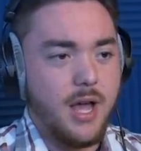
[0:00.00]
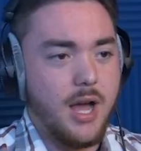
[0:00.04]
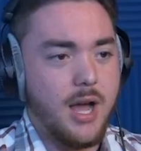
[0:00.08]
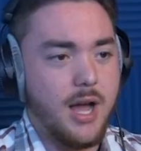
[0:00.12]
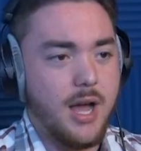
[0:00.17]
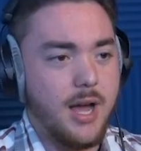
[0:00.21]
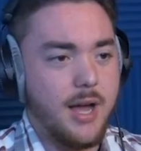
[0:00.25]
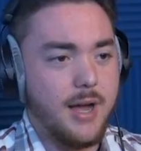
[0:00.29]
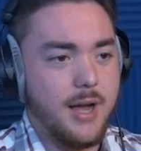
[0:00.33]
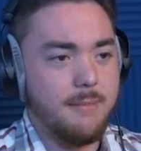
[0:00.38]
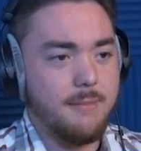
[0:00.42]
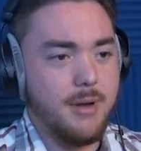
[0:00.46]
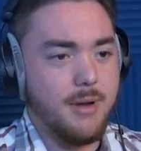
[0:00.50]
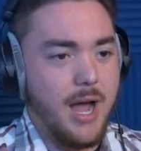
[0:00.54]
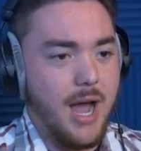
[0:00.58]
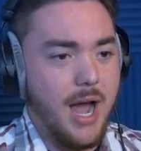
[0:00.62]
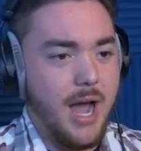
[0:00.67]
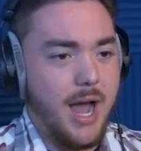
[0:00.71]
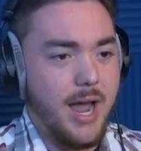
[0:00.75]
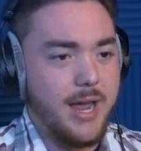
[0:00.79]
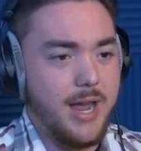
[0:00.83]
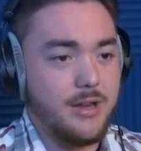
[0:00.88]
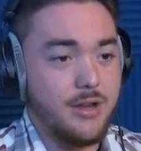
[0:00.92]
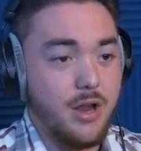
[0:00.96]

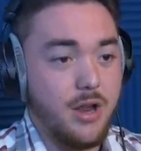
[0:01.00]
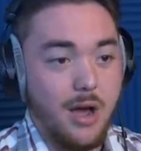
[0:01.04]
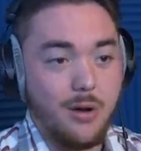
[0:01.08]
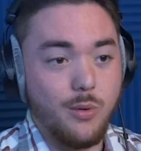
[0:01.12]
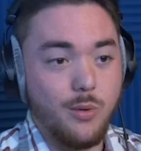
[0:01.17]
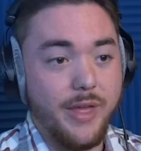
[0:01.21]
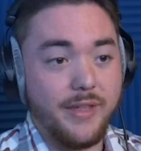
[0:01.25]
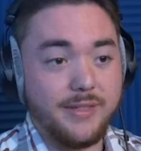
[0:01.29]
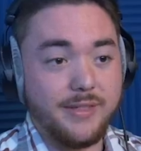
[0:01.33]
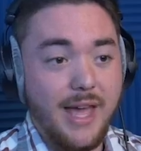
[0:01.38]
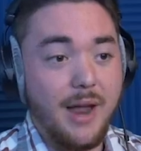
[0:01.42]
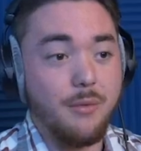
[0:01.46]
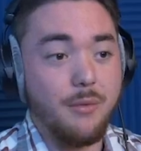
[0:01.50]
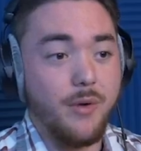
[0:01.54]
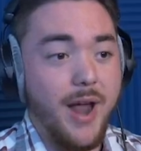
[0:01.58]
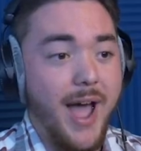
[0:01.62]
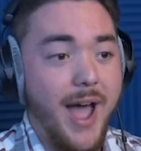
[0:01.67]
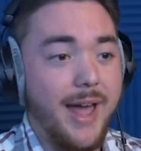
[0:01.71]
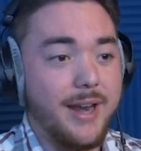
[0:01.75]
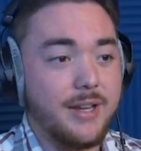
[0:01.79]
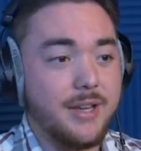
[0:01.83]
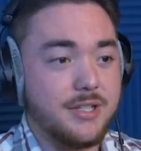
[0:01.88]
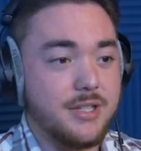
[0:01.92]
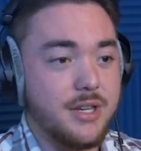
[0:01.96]
I know that
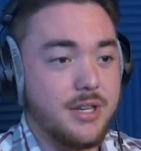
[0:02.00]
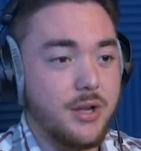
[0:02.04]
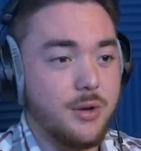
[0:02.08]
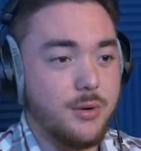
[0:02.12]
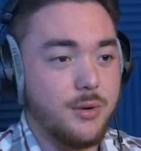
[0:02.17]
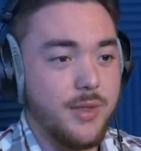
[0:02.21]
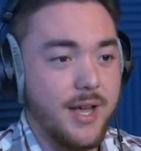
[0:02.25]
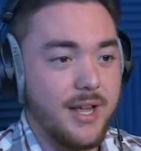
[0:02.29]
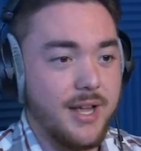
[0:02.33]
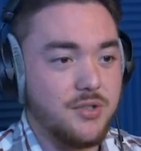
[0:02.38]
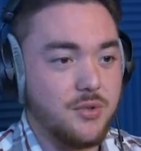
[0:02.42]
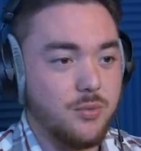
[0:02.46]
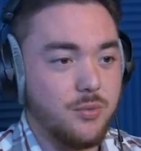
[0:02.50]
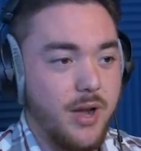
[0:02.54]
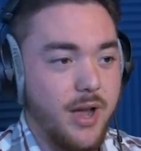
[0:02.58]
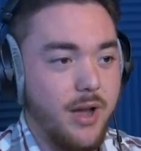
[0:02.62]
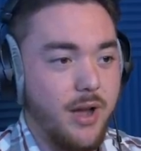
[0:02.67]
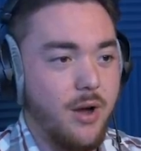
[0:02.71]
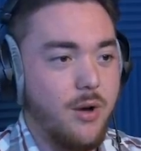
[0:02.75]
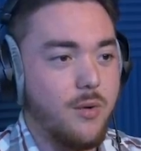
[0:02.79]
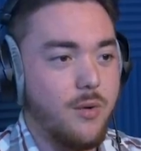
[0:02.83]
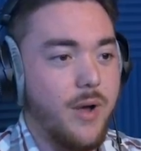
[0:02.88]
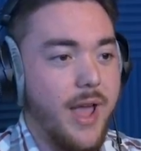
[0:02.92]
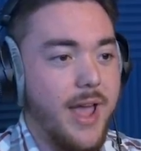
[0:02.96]
rat is new. That's why.
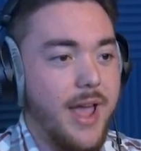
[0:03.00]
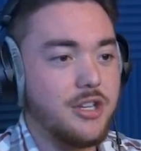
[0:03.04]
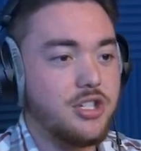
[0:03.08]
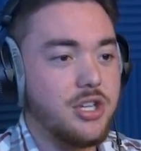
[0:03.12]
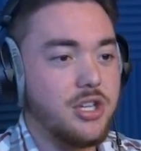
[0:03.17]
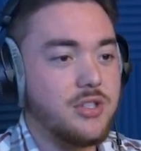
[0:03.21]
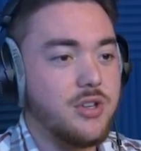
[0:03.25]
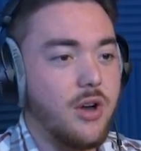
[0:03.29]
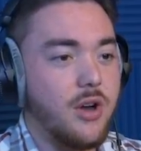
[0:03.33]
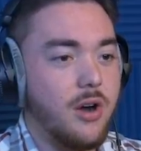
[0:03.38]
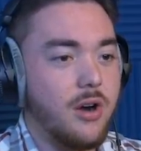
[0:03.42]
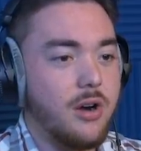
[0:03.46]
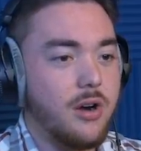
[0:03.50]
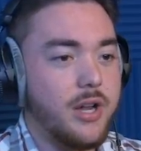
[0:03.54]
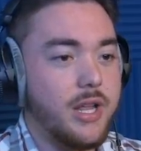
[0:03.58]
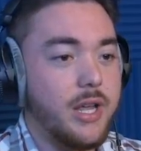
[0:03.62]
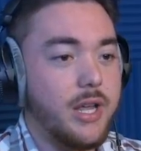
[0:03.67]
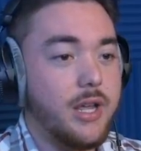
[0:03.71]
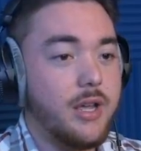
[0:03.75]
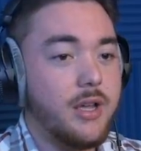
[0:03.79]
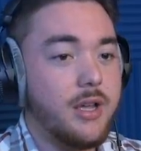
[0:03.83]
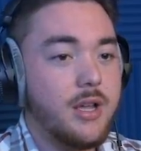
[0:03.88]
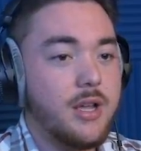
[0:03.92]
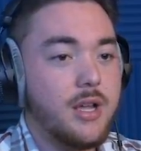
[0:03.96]
Oh, and she's
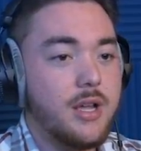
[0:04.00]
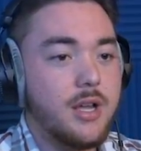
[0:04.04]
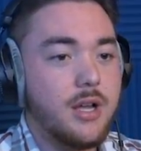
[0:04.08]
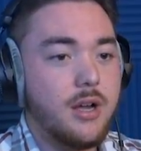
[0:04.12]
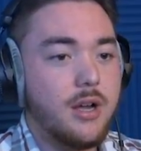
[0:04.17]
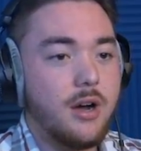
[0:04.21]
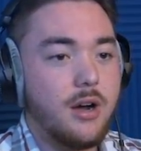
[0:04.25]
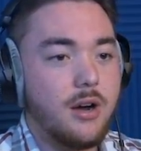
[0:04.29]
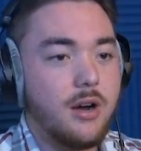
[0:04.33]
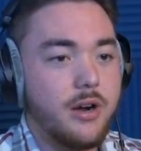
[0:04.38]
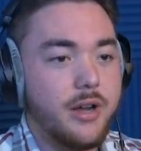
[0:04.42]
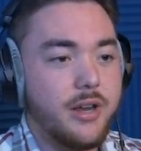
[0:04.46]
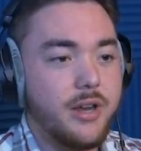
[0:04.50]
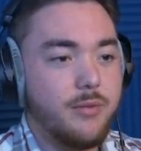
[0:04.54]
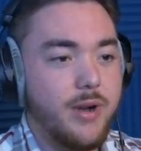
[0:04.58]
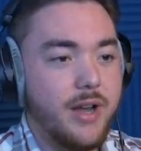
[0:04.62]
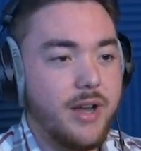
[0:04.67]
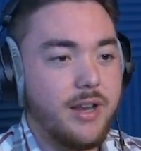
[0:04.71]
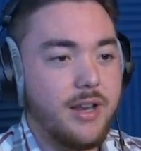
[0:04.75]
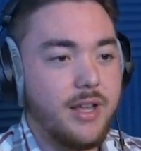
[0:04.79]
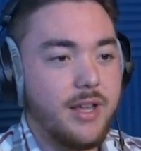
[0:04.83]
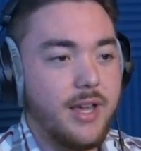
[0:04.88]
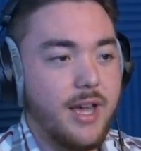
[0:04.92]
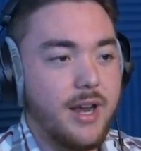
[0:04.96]
already
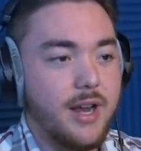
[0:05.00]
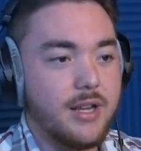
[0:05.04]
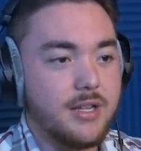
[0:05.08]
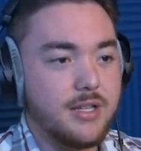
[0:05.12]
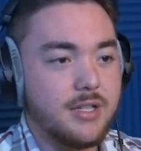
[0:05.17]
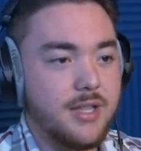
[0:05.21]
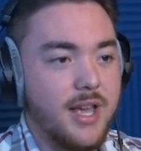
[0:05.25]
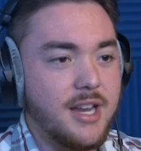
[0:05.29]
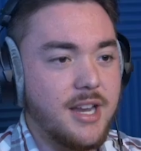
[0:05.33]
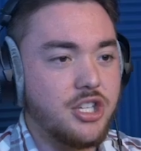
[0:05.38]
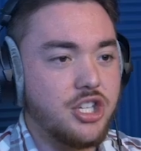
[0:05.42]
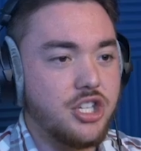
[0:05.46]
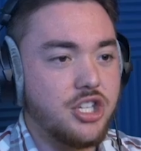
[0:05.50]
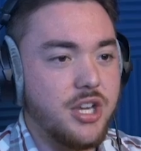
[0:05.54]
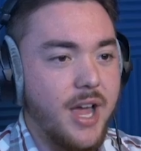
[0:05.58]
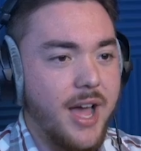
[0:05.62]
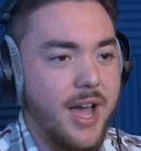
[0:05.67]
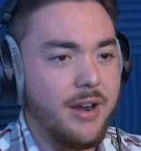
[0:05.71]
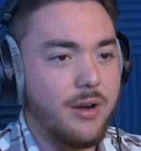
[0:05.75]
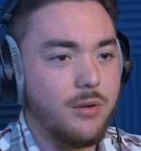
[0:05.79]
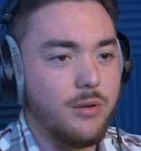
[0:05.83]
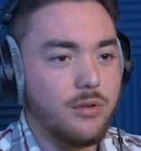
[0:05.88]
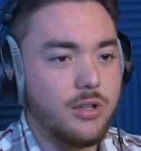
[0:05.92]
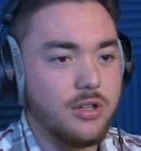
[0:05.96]
ready to get us. That
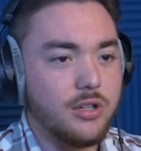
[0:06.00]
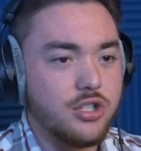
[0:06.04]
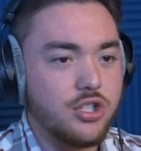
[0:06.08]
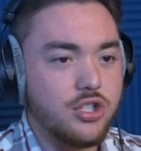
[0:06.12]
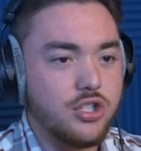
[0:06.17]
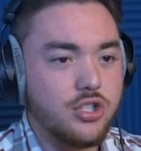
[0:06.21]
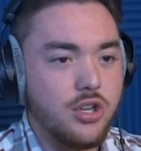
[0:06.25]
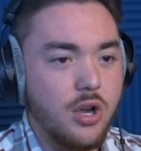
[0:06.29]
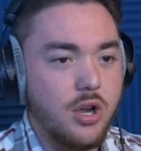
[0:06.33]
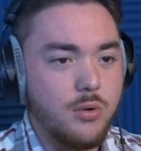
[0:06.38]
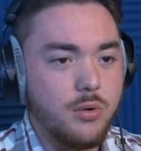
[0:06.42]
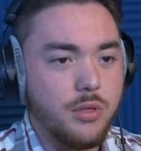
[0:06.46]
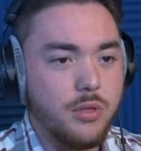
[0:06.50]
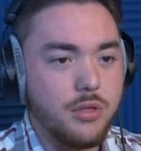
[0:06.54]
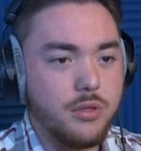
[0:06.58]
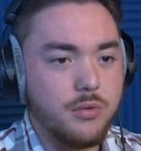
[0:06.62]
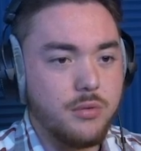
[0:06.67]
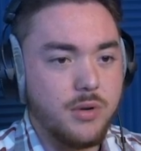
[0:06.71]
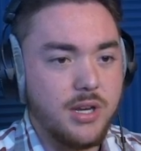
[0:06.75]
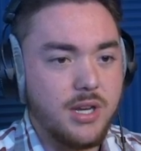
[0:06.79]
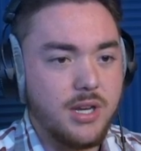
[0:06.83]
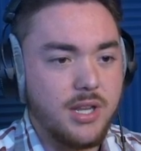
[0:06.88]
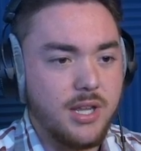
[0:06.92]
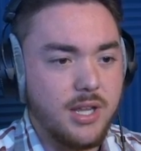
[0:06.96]
shadow looks so
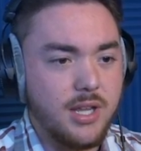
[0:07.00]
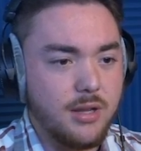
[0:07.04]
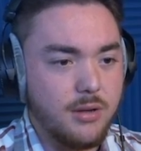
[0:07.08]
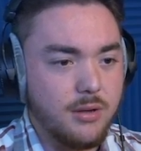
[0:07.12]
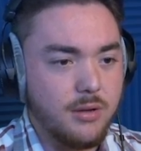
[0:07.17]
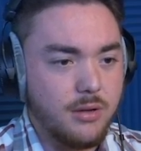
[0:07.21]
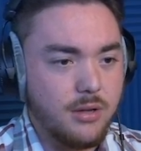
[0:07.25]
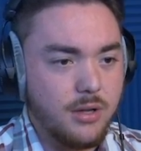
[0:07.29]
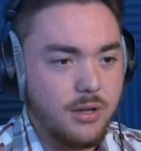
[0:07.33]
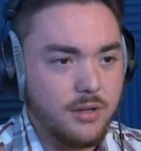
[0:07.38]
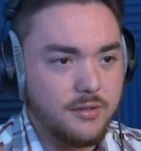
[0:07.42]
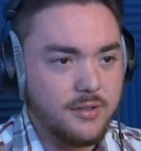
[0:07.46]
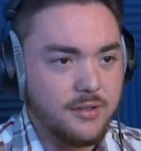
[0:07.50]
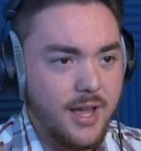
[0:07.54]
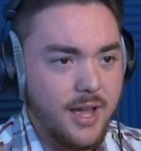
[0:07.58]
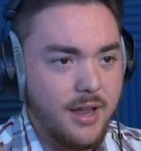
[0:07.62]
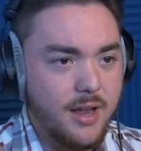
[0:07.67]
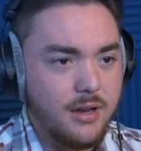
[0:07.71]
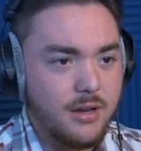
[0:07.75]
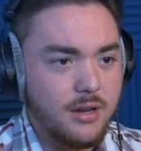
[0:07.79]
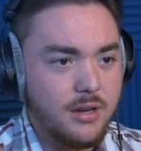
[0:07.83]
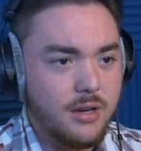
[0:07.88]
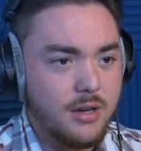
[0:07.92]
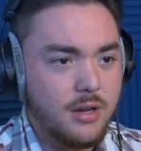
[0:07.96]
3D.
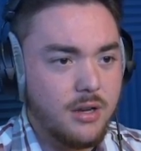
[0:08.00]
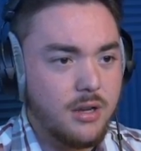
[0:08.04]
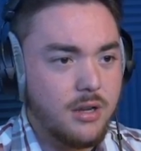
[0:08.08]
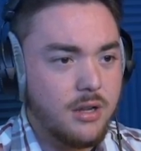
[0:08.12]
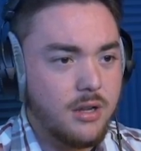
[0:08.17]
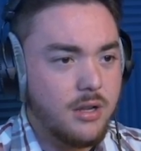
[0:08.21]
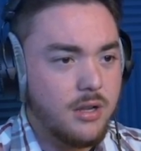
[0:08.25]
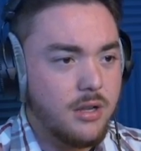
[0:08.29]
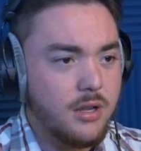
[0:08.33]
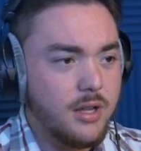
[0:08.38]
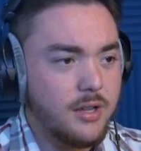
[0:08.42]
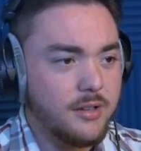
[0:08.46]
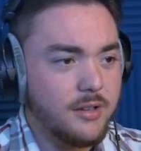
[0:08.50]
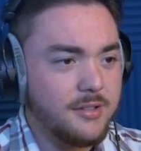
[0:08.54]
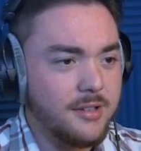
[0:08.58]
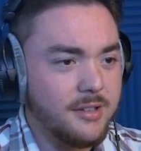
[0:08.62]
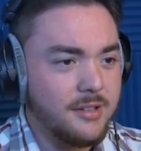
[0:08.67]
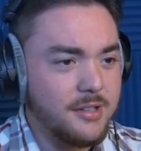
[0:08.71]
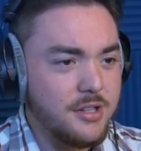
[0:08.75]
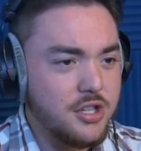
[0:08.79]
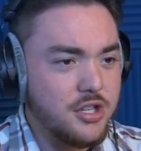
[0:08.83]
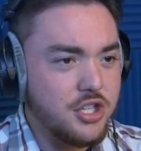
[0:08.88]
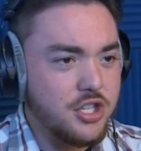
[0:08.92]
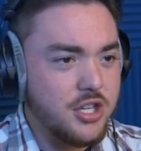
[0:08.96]
Is
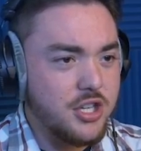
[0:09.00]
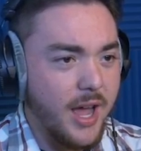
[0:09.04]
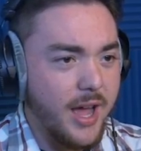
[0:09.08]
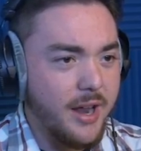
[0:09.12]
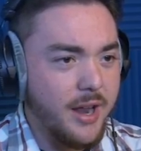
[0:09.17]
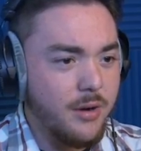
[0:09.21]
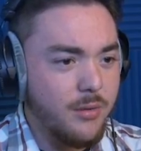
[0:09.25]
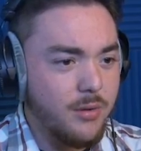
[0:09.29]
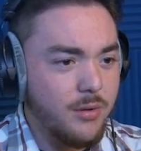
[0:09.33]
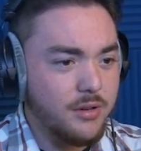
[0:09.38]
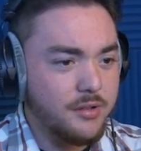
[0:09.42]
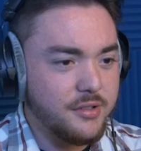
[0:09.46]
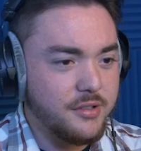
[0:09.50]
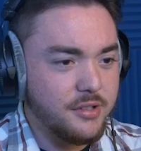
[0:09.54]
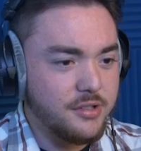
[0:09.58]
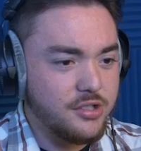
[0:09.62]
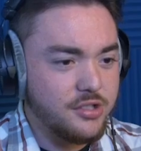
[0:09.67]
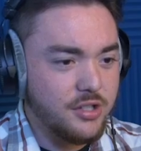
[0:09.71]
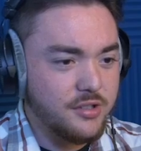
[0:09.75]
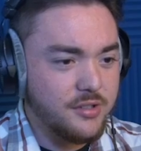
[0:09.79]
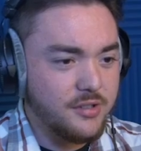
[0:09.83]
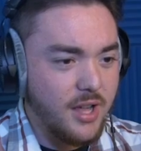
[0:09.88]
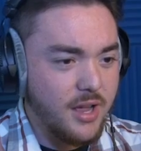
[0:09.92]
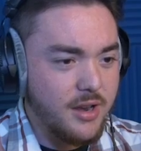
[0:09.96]
this a shadow, or is this
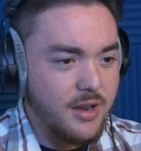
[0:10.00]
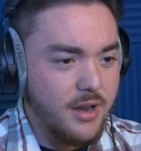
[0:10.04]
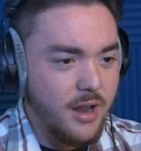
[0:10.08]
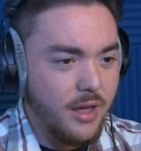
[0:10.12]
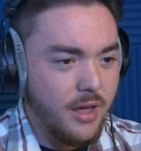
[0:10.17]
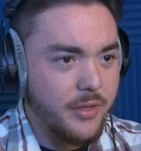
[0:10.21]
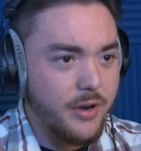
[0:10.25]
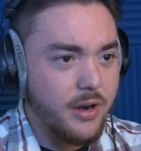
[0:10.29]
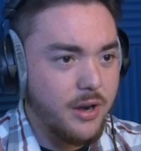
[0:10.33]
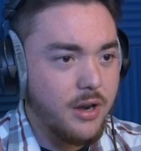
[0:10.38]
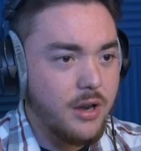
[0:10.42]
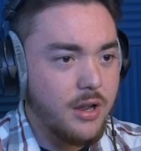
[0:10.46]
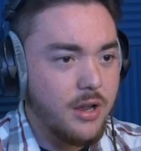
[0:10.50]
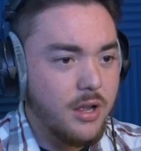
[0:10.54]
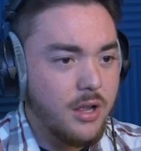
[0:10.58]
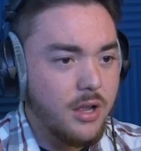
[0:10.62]
just another?